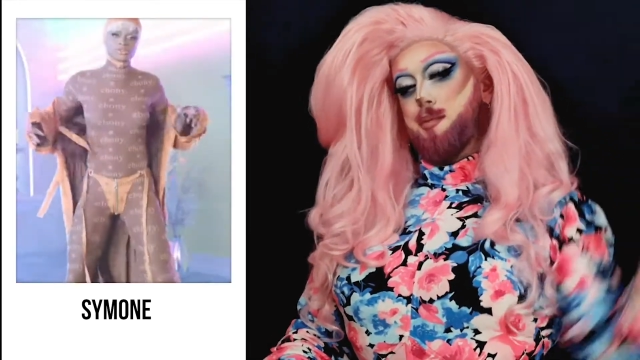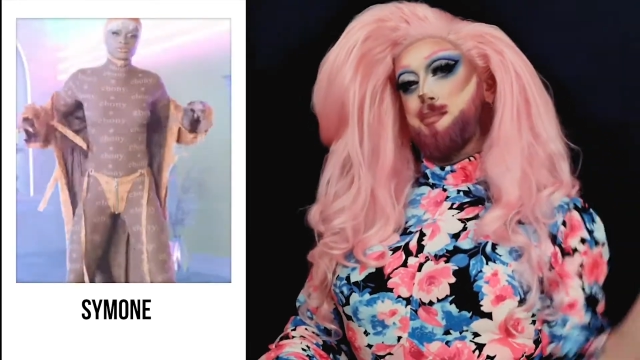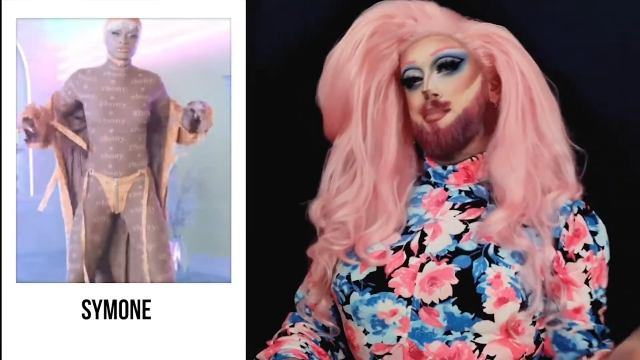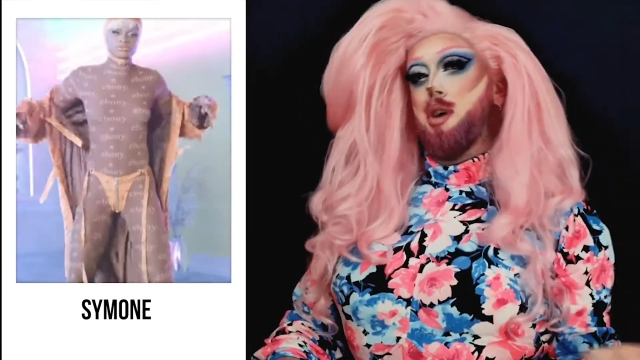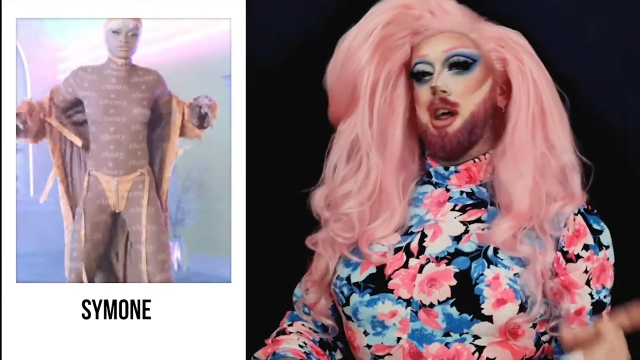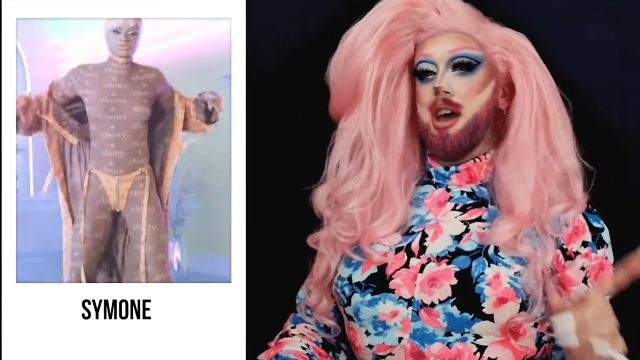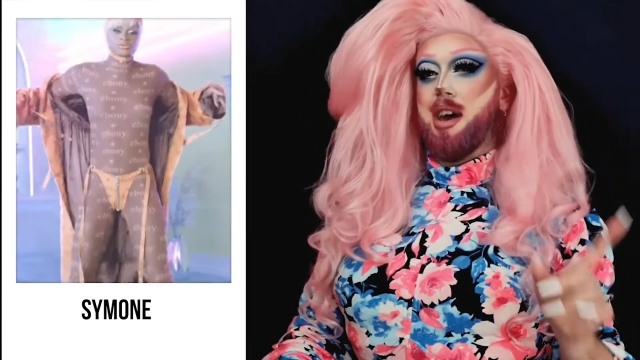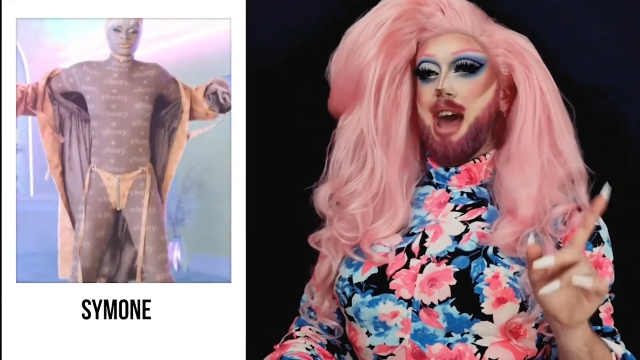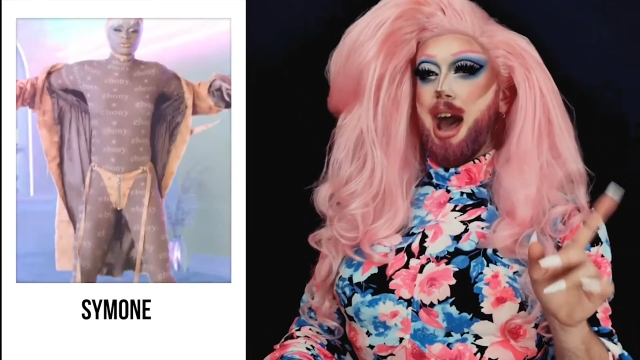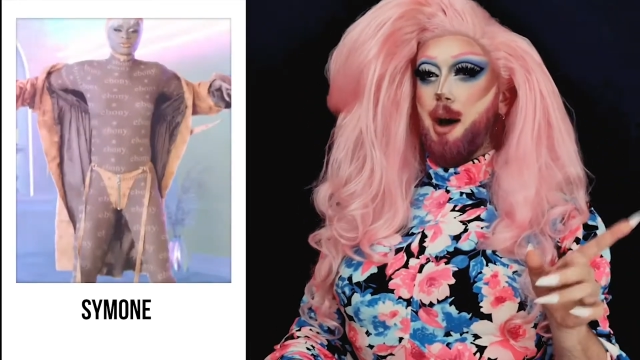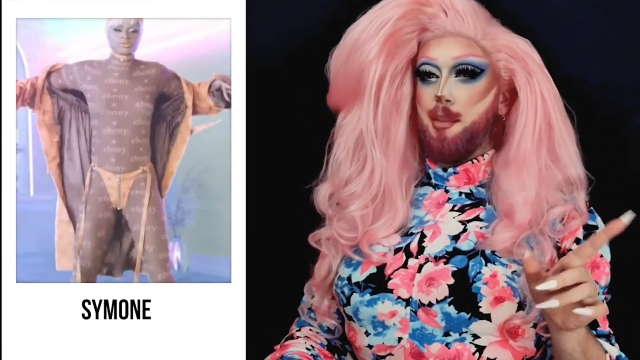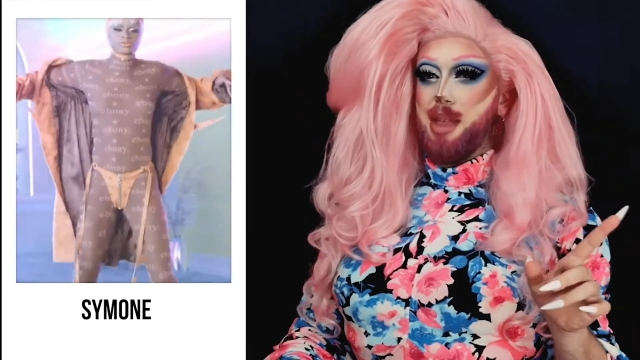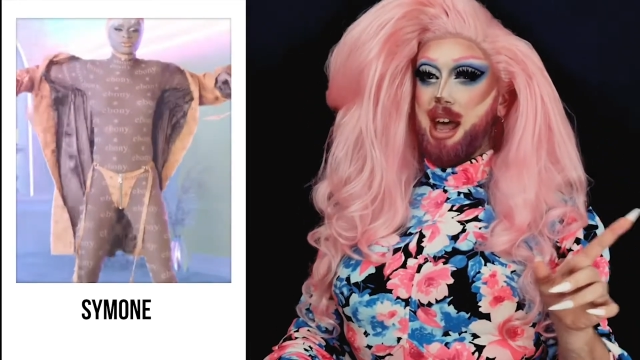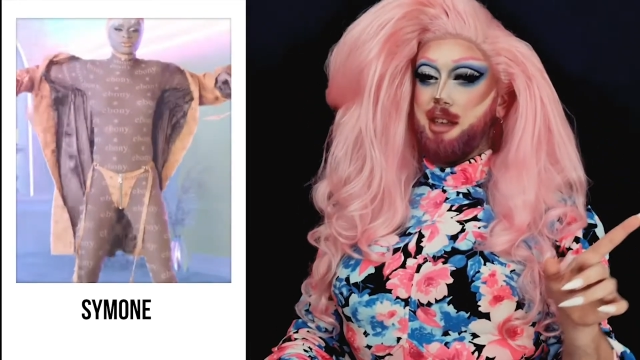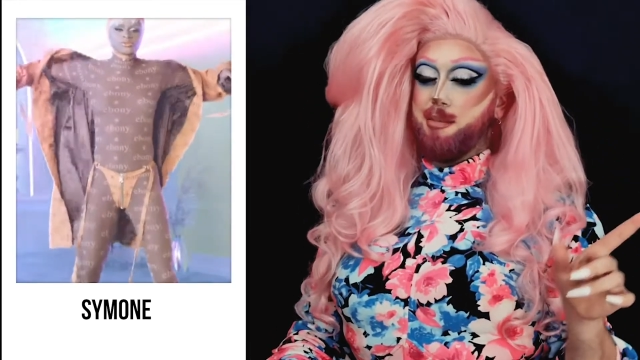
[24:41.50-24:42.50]
have probably
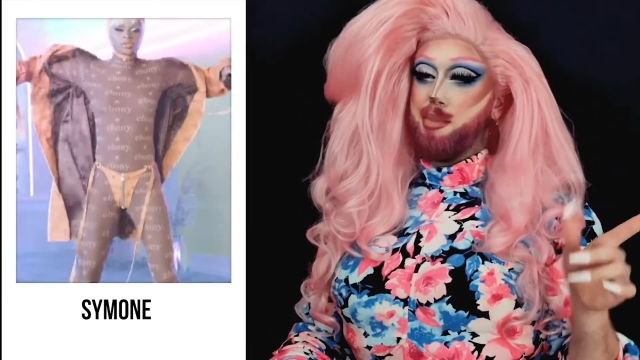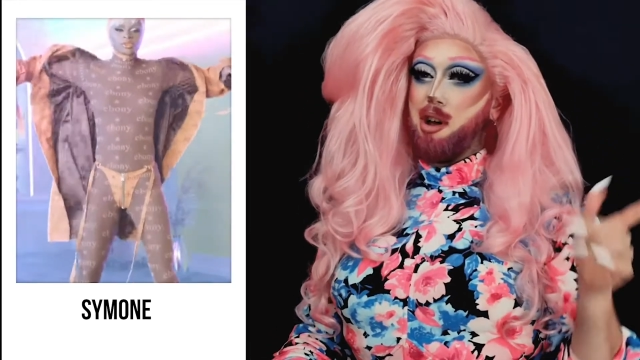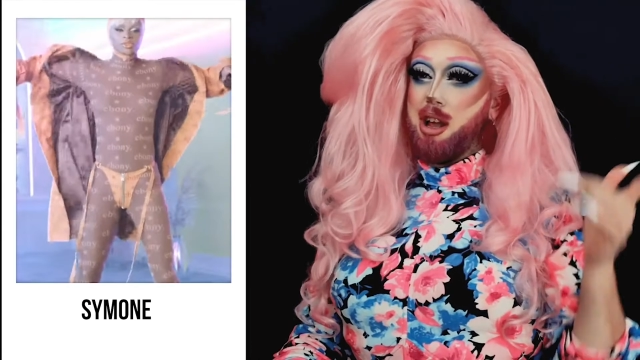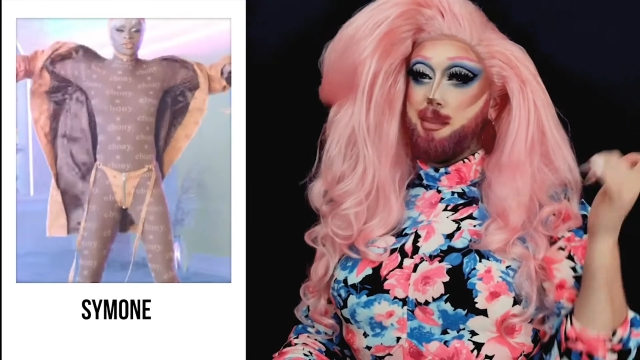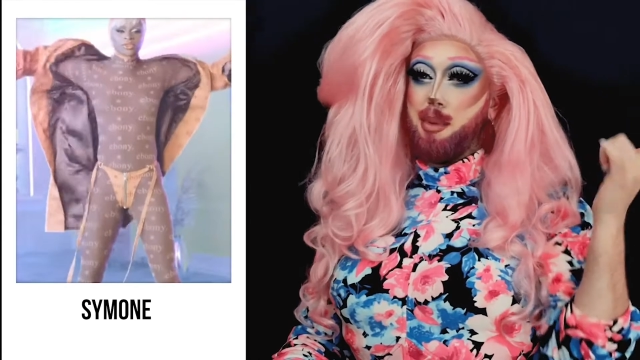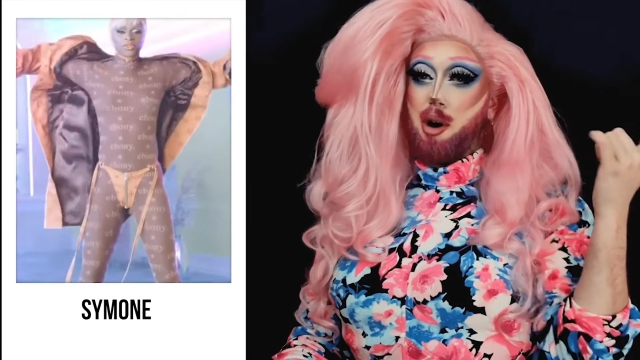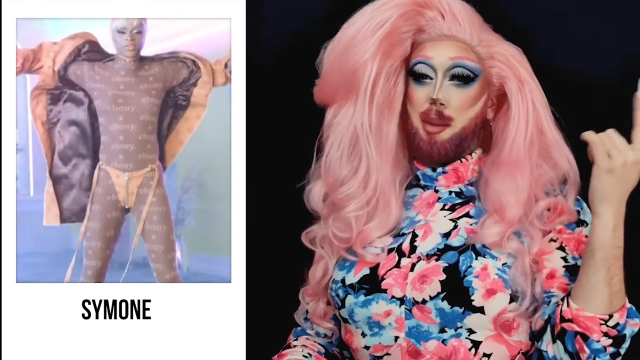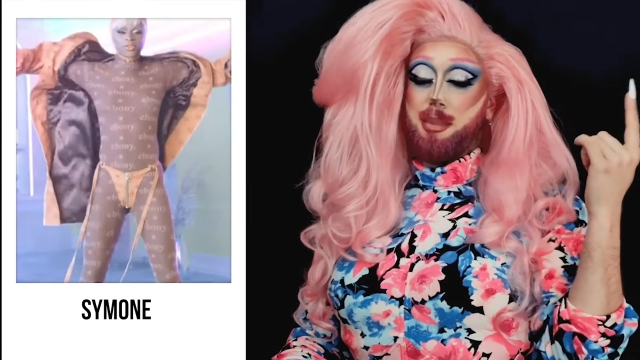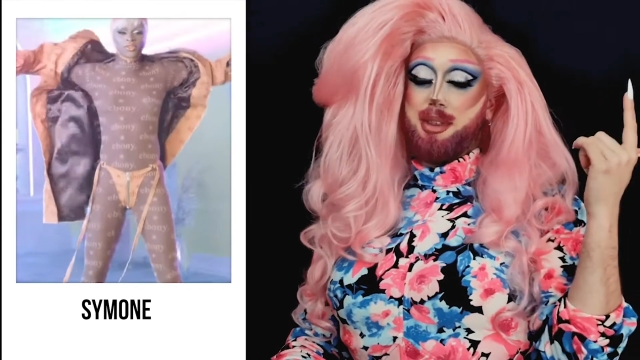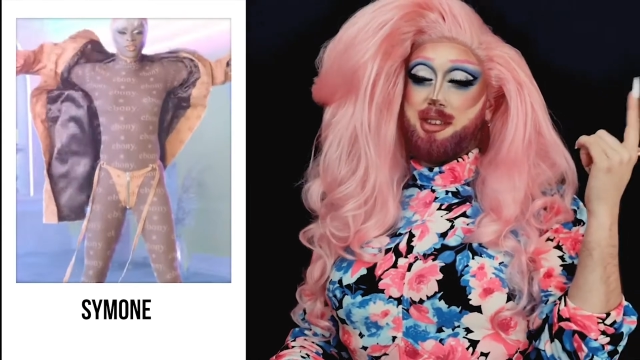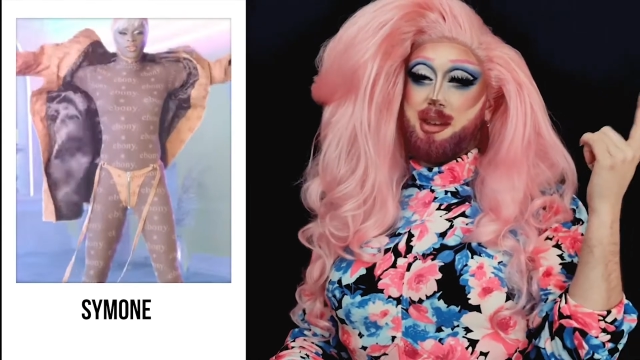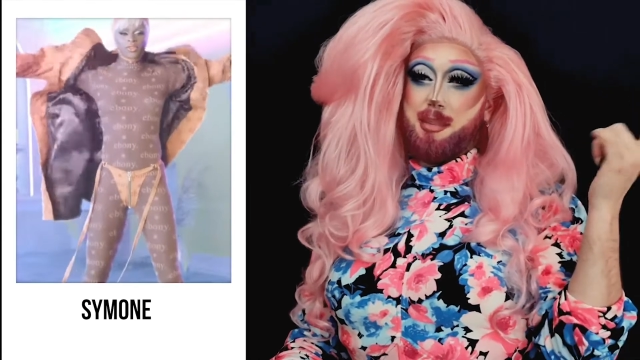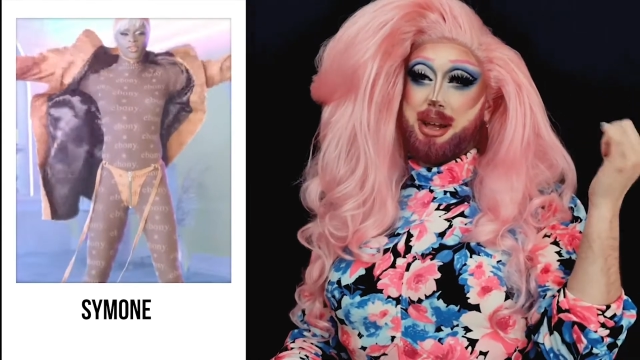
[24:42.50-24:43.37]
helped that is probably popping some